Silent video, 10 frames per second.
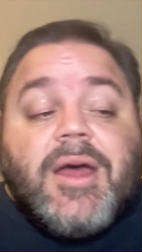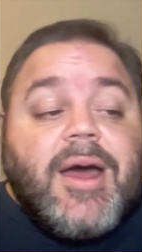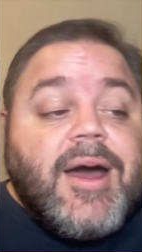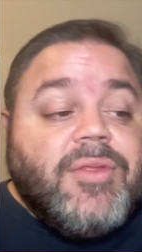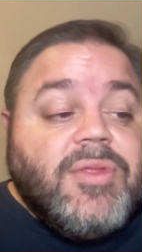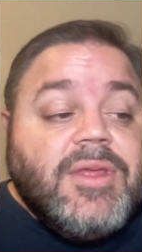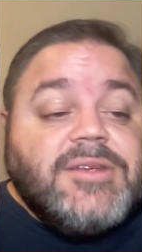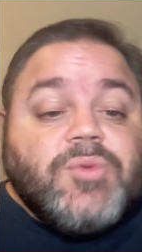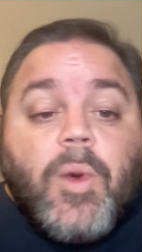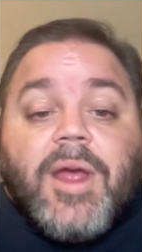Uh,
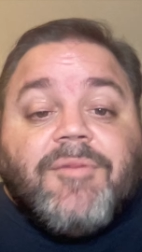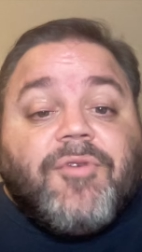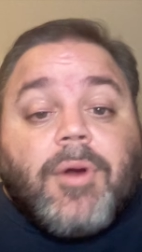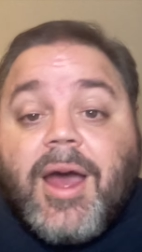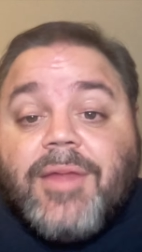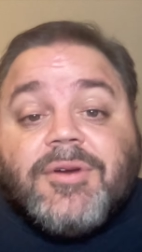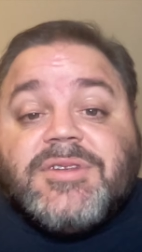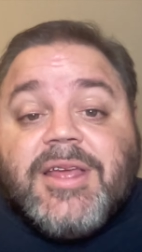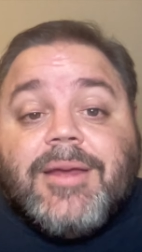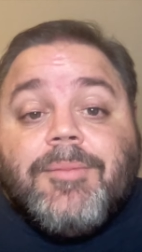this win for either
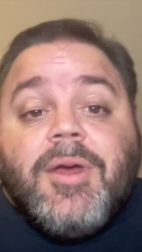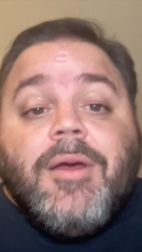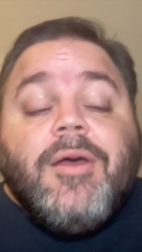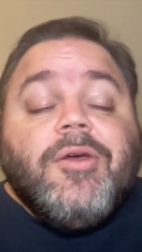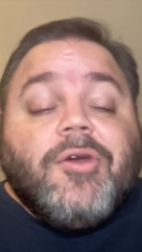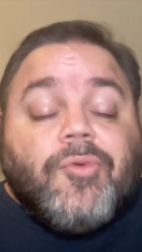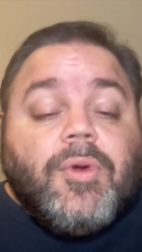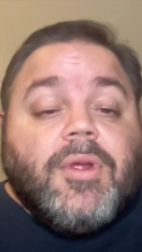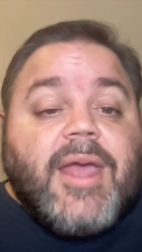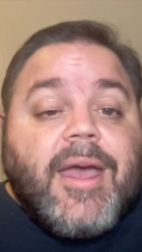team could
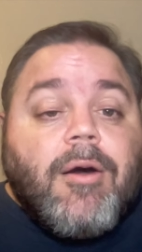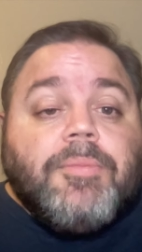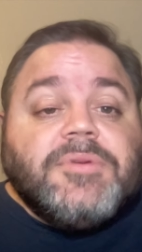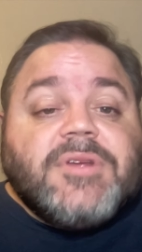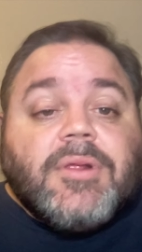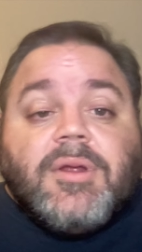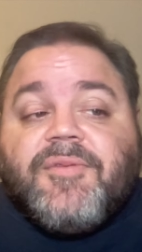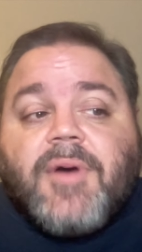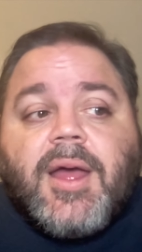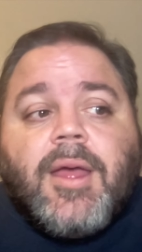really help
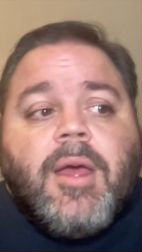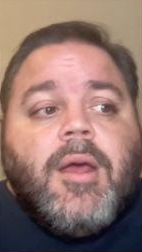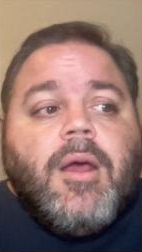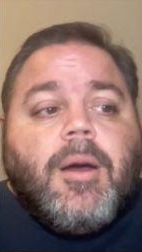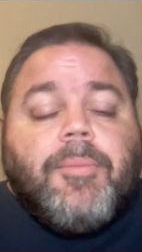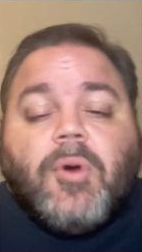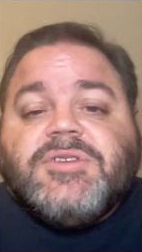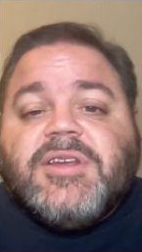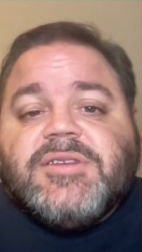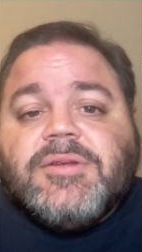solidify a
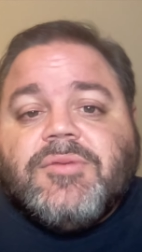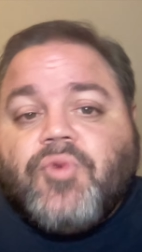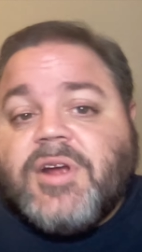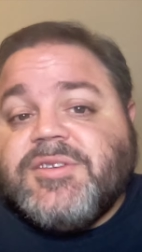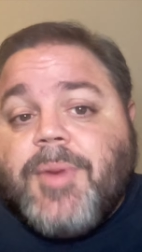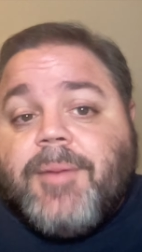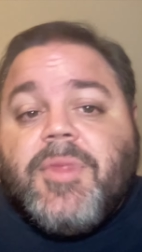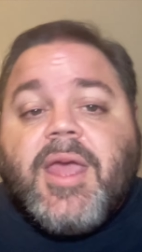postseason resume.